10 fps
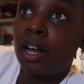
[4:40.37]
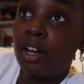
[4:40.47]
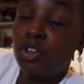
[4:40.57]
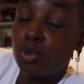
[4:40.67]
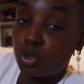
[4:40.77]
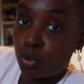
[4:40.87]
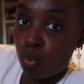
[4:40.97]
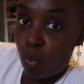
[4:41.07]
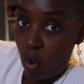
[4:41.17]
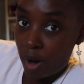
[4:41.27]
you should
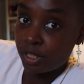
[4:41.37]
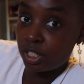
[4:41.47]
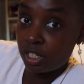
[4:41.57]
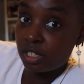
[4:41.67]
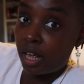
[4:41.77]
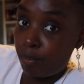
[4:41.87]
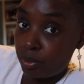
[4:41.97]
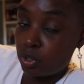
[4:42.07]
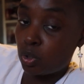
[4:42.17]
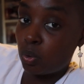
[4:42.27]
watch this
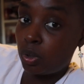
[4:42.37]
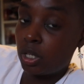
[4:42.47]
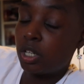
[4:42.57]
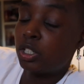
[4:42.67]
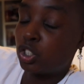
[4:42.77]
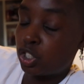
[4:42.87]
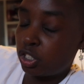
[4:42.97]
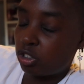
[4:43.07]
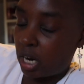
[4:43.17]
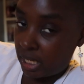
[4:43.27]
episode,
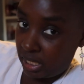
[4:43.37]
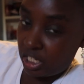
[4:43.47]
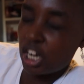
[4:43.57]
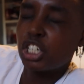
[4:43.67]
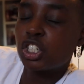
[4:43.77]
trust